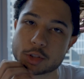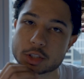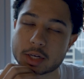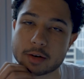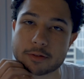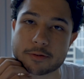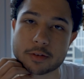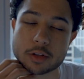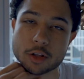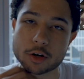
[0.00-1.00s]
just kind of
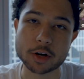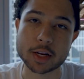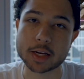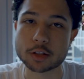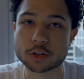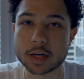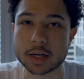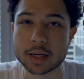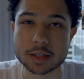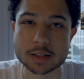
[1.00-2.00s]
learning and trying to get a